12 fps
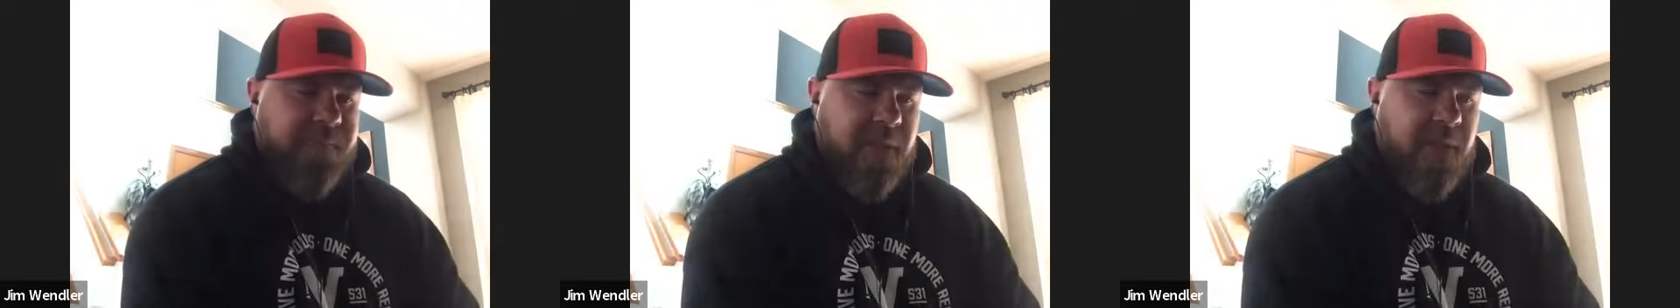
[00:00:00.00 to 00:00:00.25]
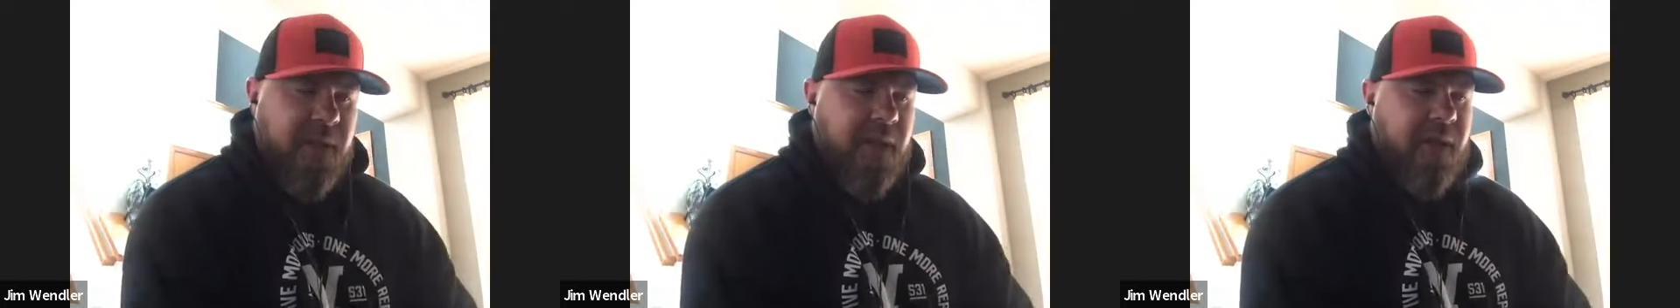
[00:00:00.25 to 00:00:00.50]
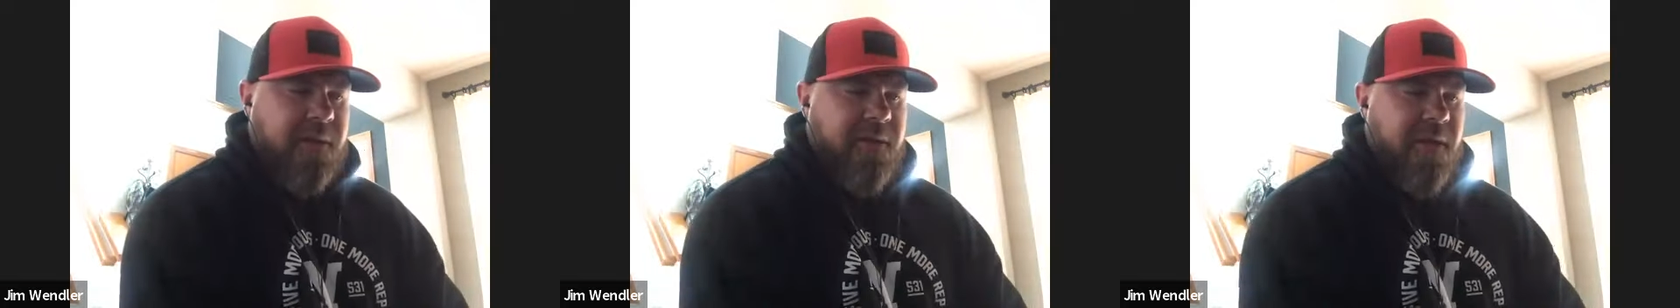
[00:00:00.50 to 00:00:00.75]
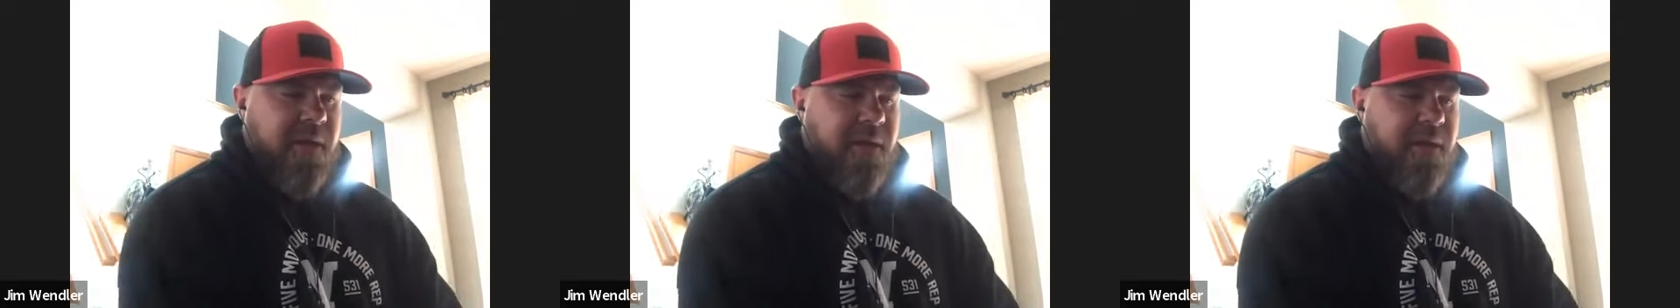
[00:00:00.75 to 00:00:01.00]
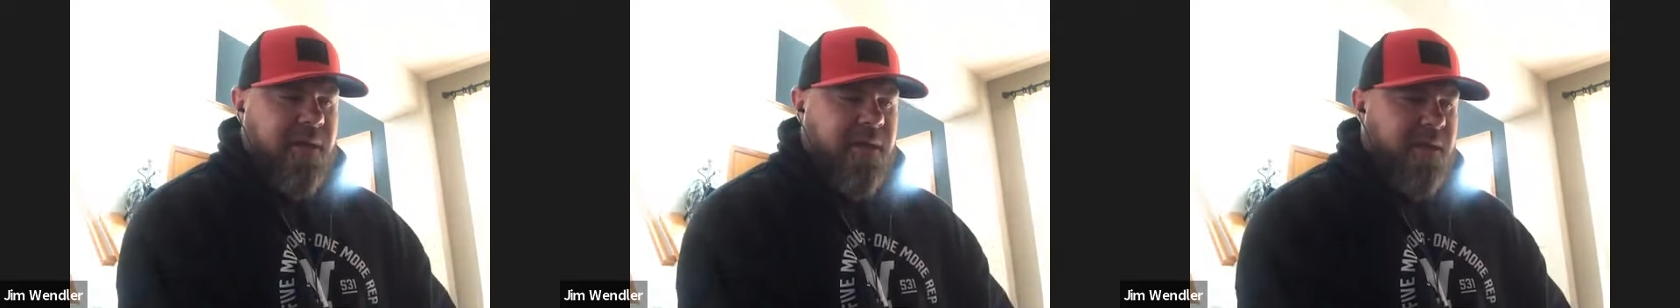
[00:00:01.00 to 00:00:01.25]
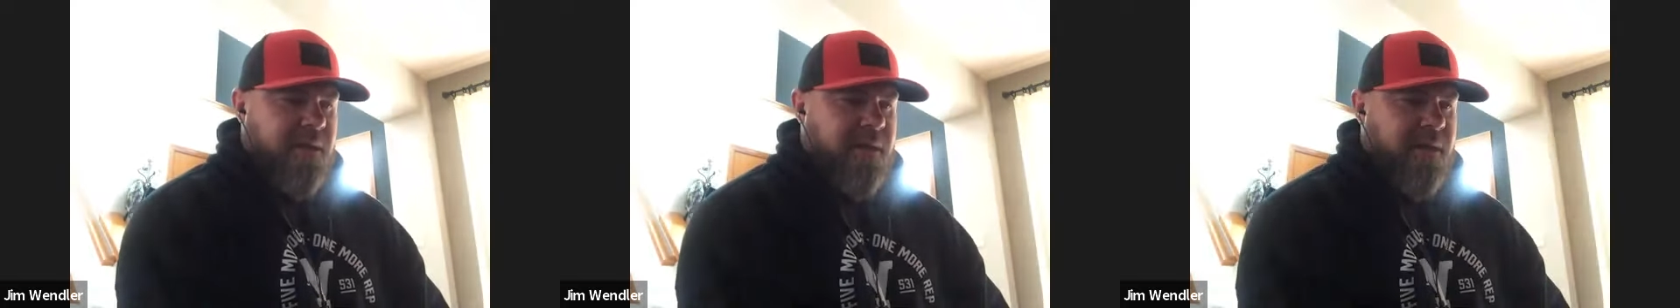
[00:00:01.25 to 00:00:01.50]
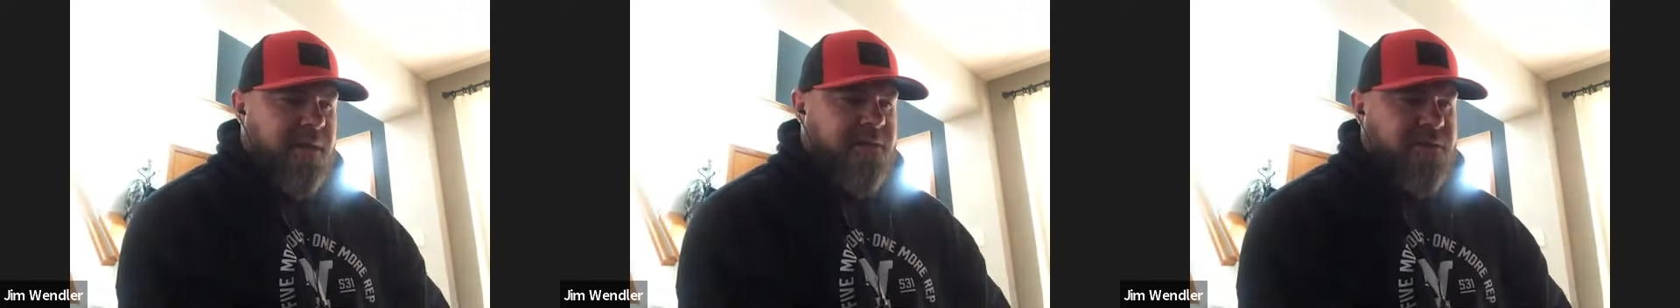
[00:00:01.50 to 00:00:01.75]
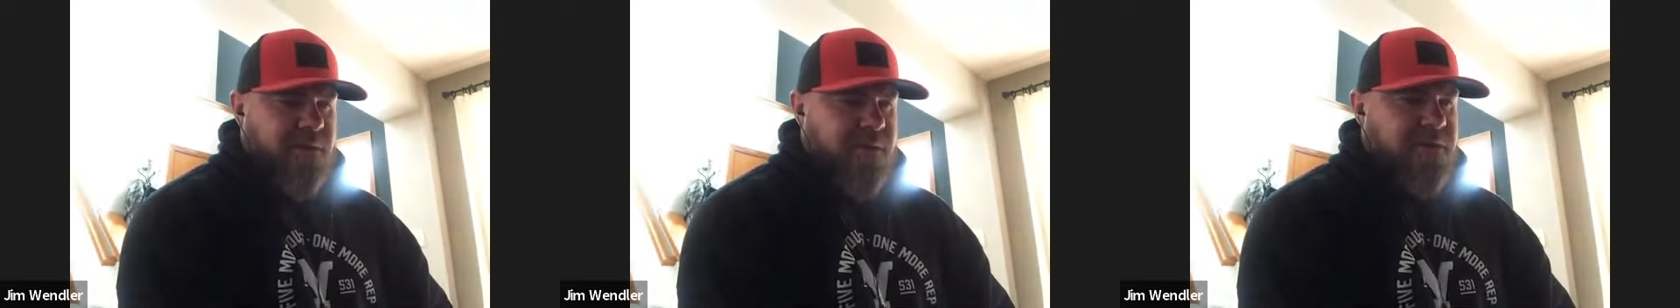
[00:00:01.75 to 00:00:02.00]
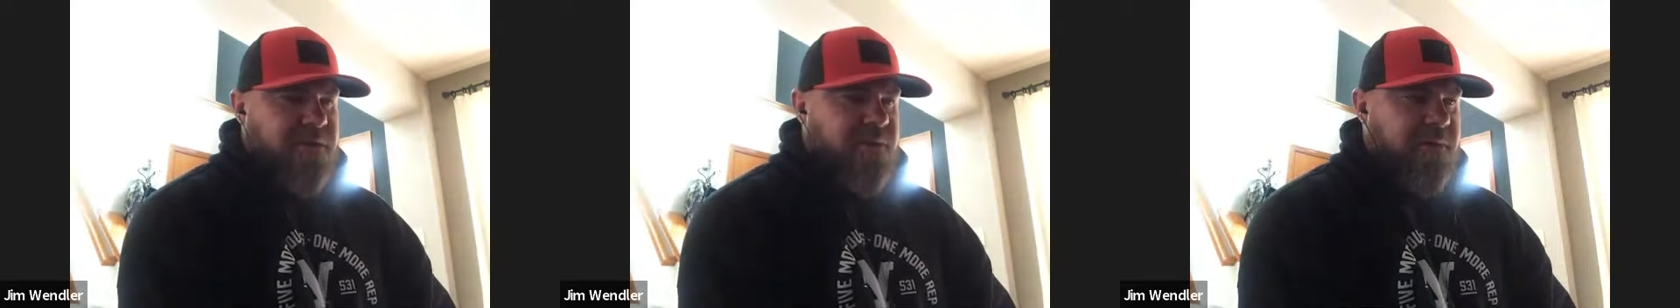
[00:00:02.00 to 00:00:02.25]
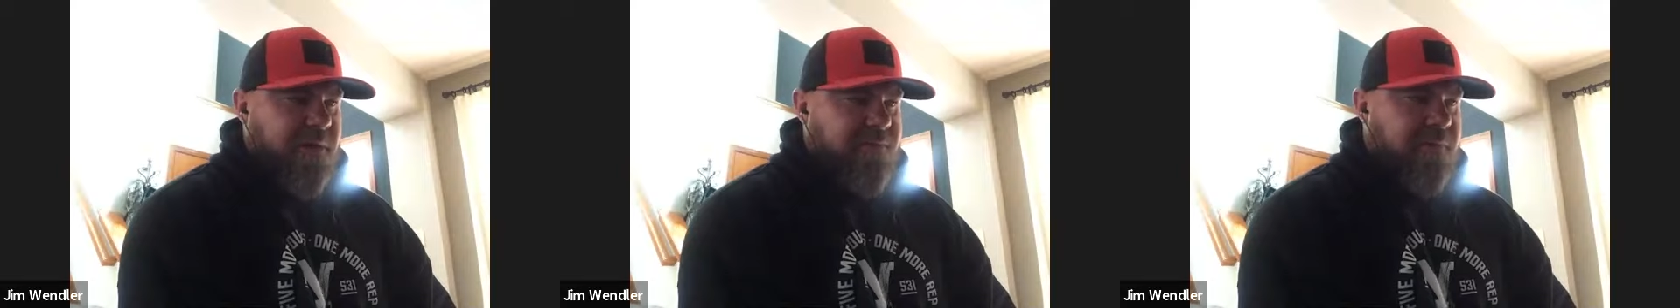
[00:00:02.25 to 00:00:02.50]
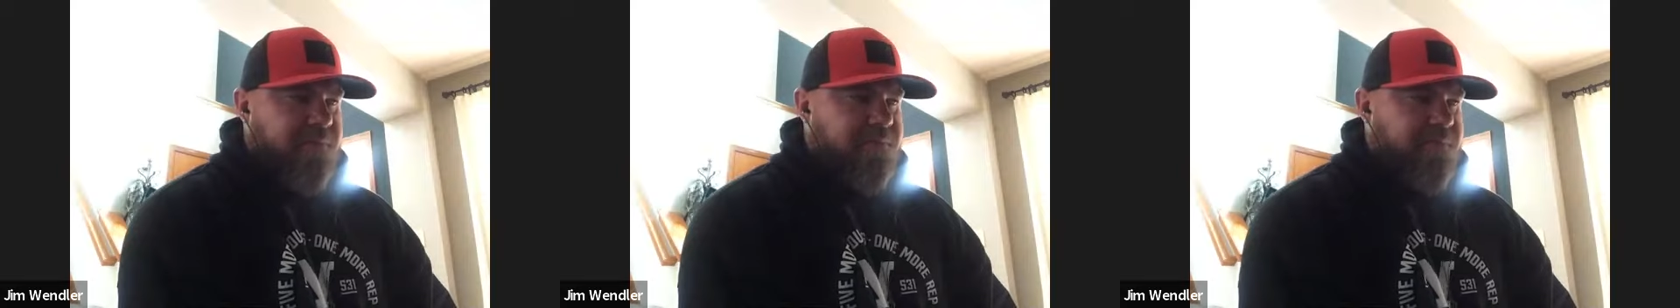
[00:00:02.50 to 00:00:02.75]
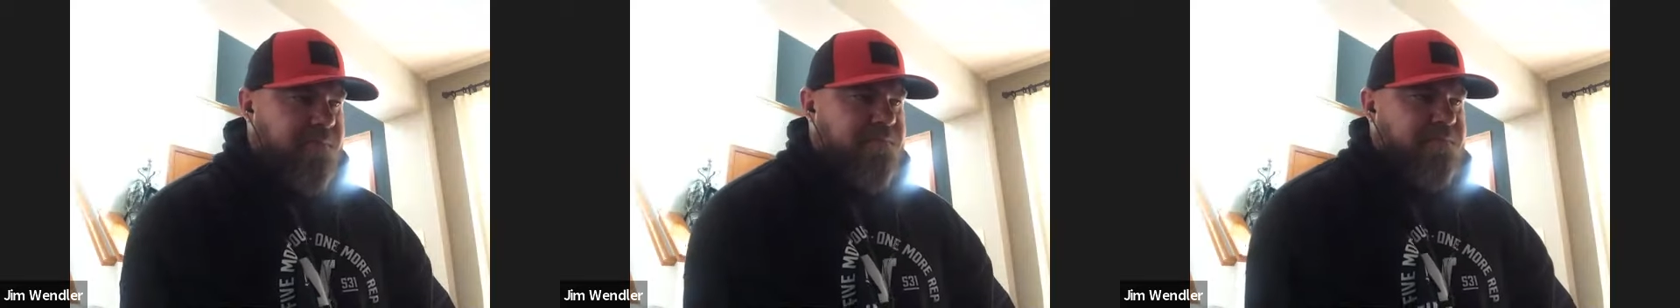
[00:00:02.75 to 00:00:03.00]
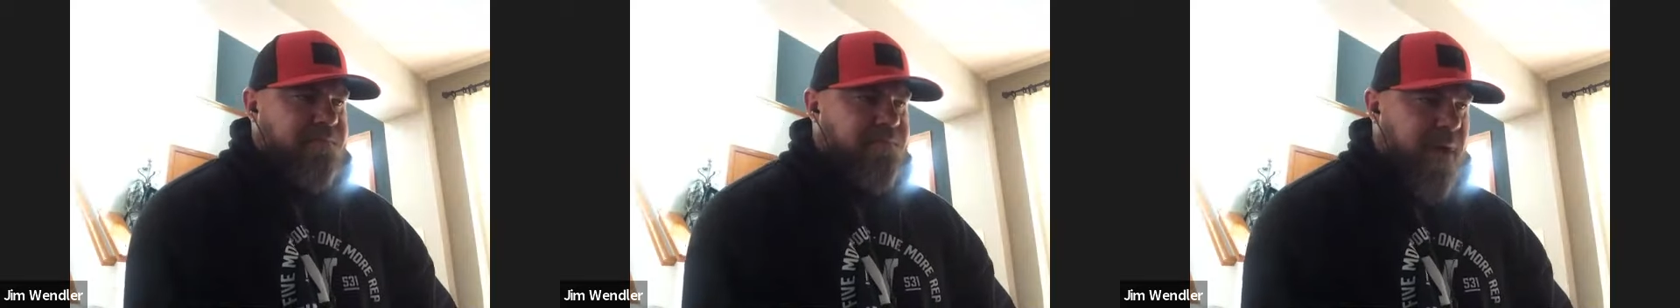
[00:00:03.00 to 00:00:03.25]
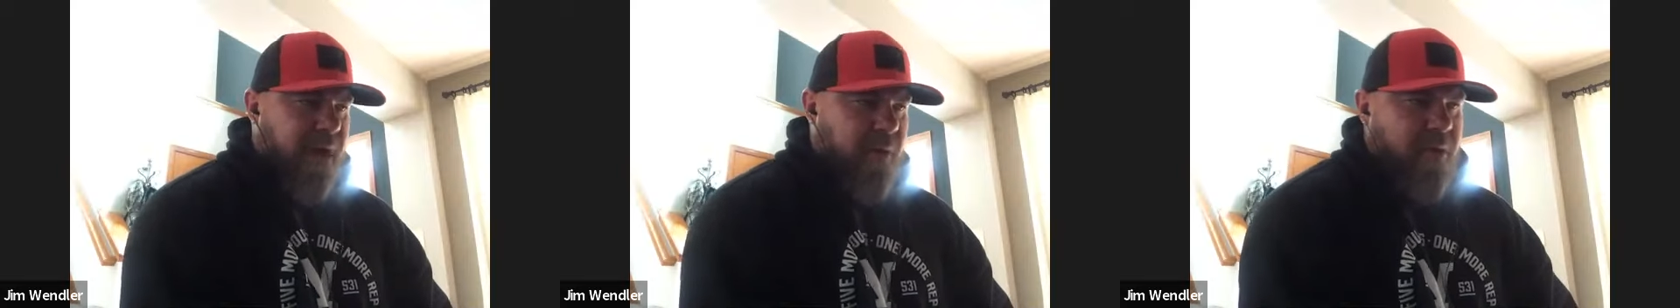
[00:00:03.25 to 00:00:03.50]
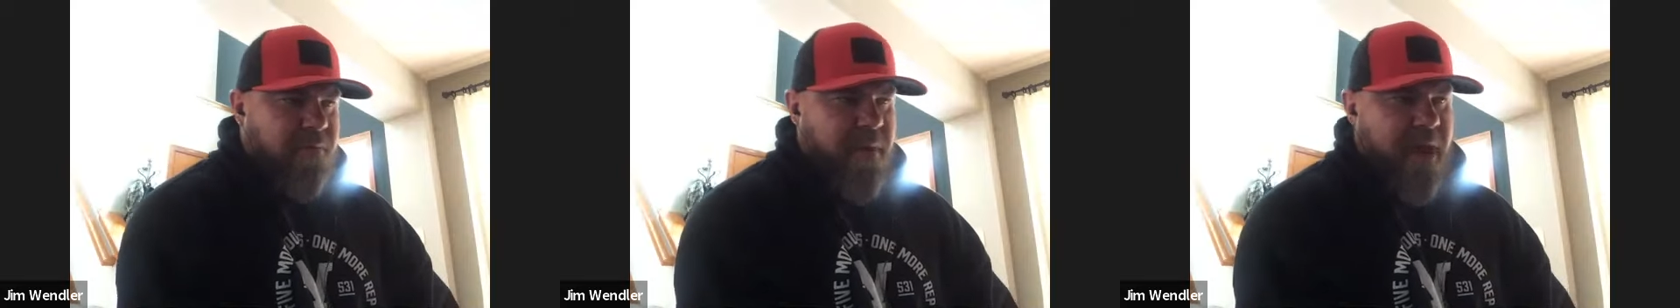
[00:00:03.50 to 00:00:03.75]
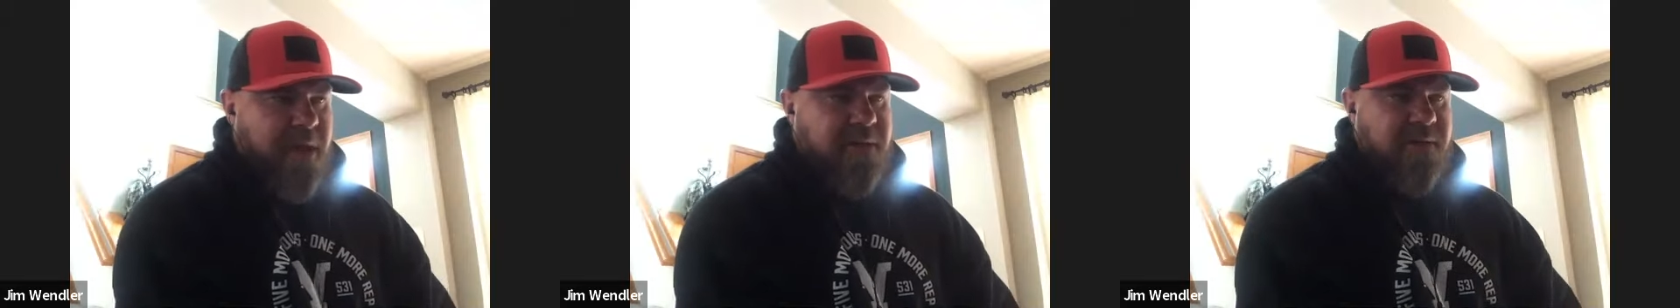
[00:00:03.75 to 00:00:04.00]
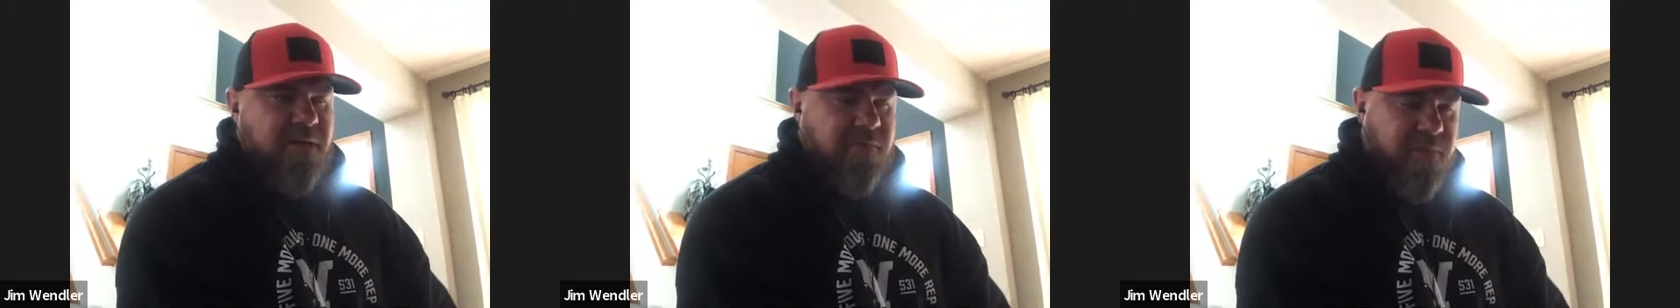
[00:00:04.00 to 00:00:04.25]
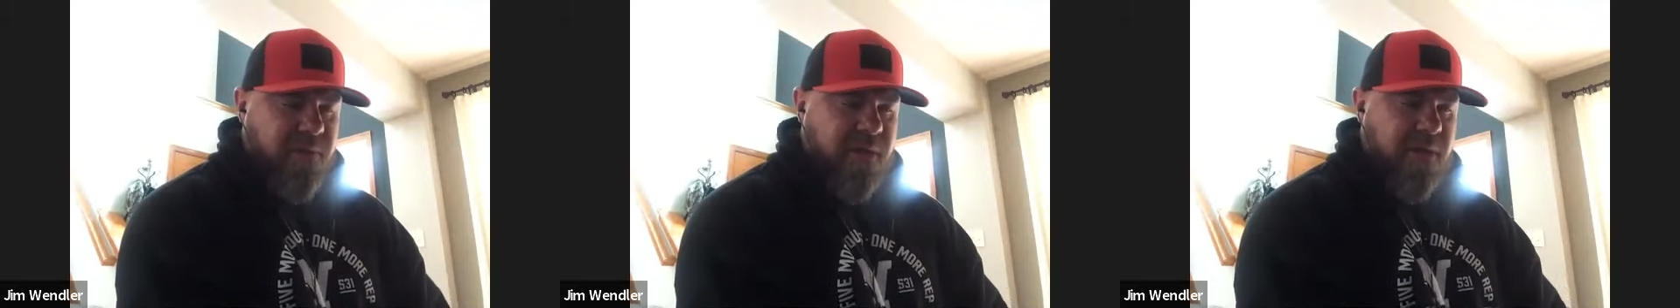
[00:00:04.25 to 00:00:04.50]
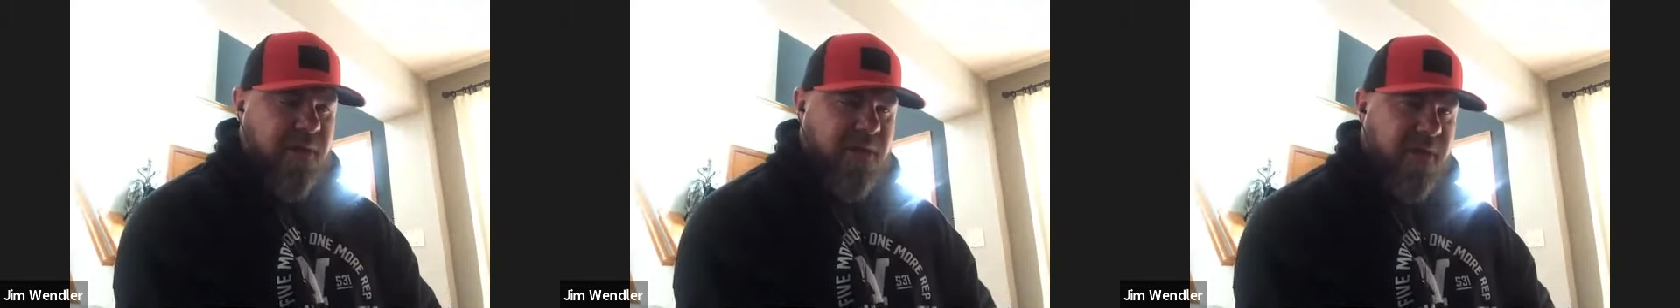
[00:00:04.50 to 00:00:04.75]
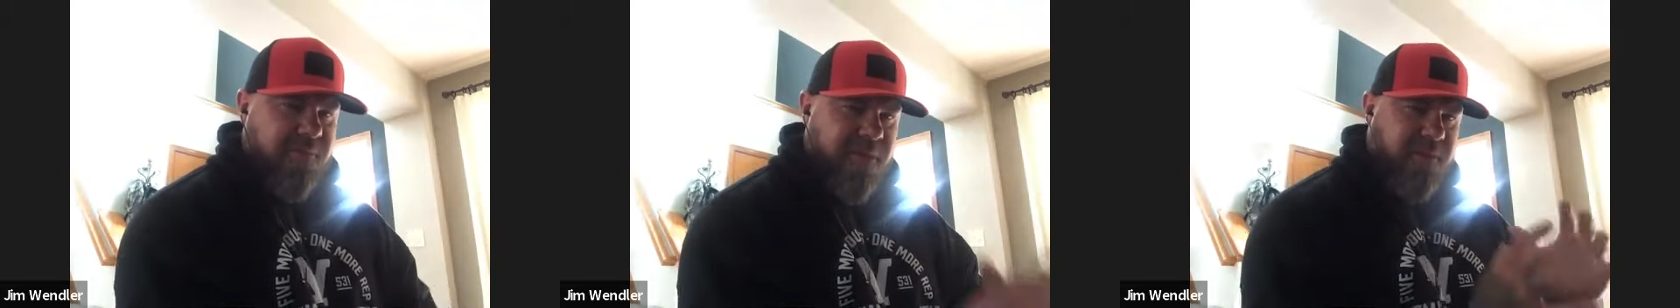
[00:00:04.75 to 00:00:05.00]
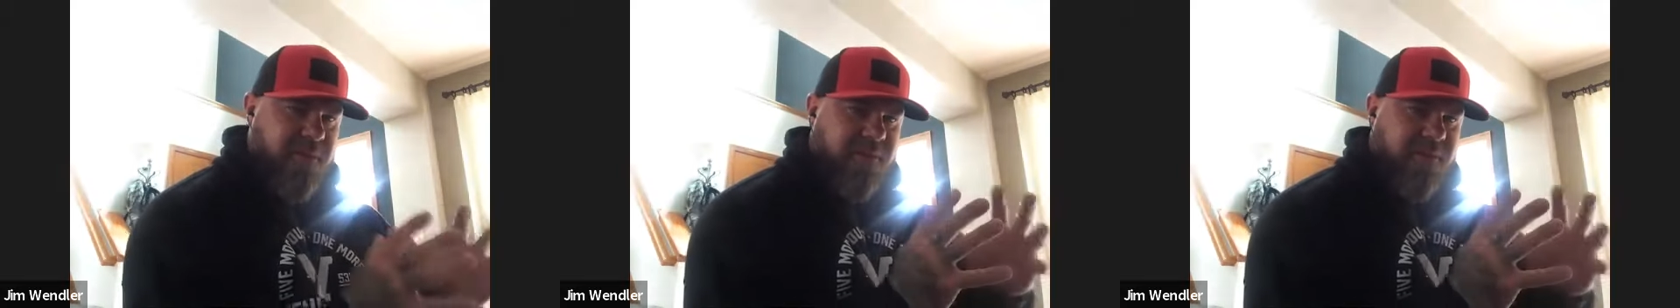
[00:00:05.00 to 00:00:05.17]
And as soon as you give the power back to the community and keep it